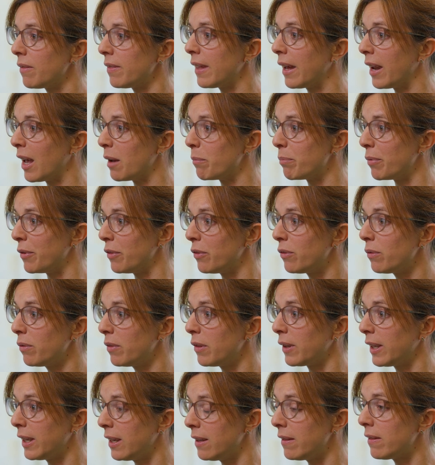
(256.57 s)
that happened to
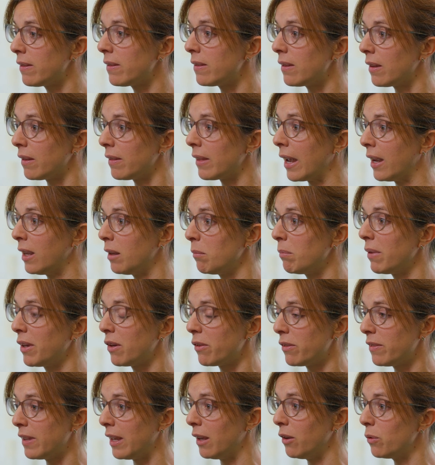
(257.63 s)
the kids dying
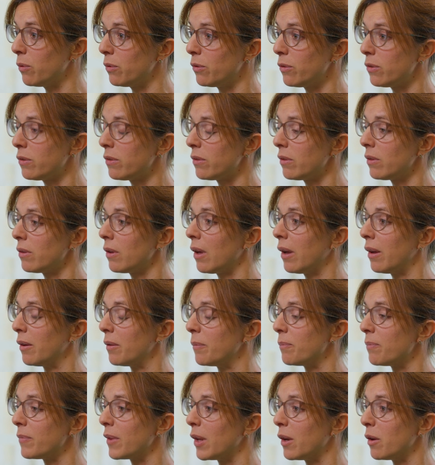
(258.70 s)
because they used
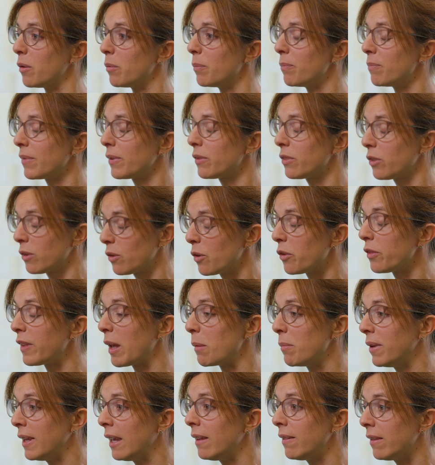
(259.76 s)
um, uh,
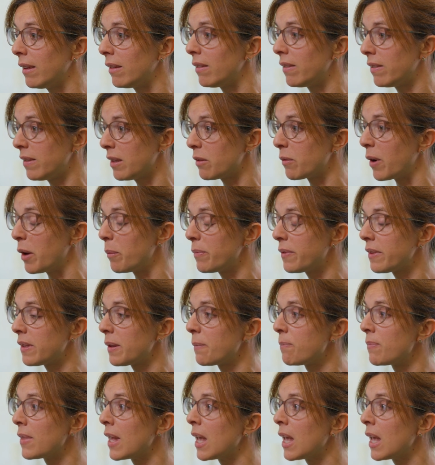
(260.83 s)
contaminated syrups.